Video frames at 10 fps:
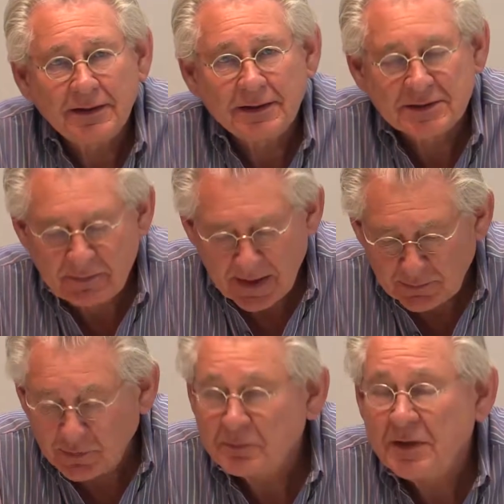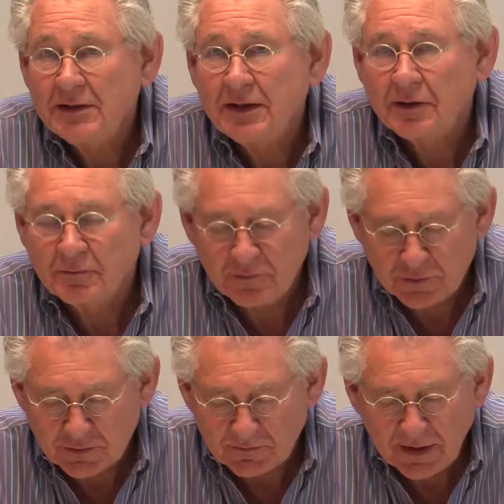expect will be their
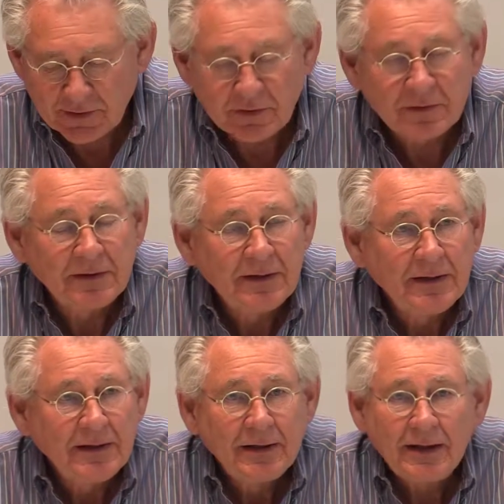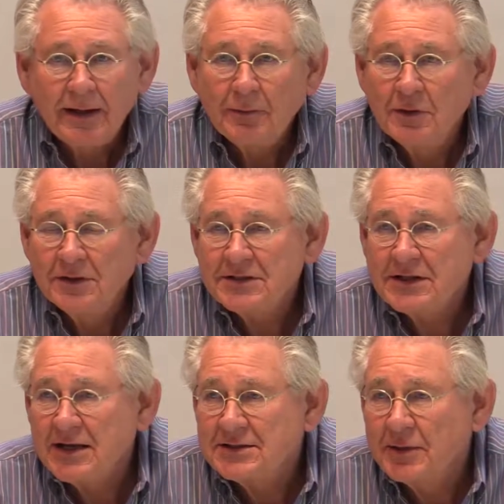future value. Well, in this
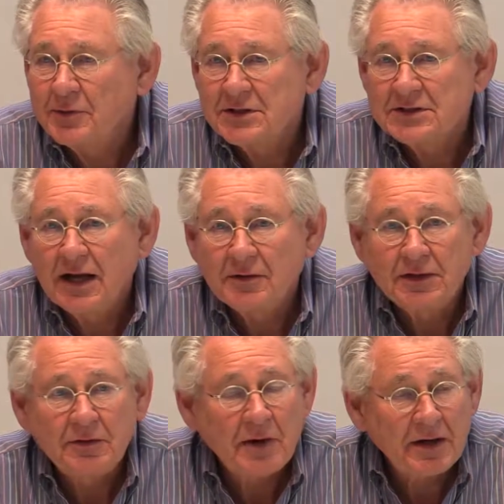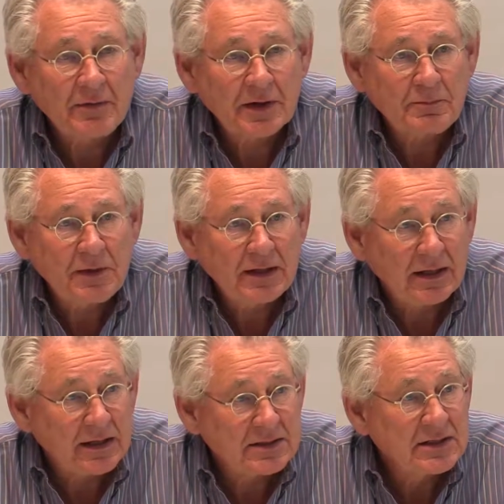case, they were discounting the rhetoric
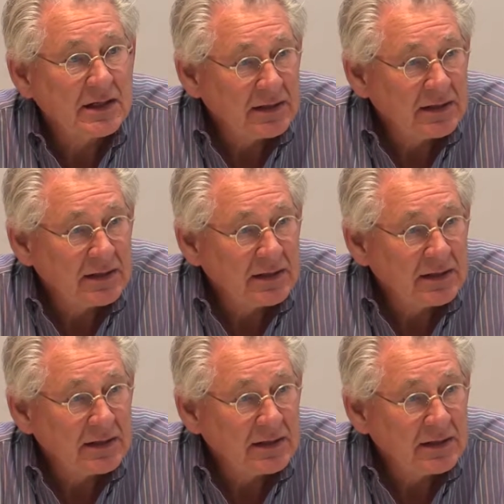because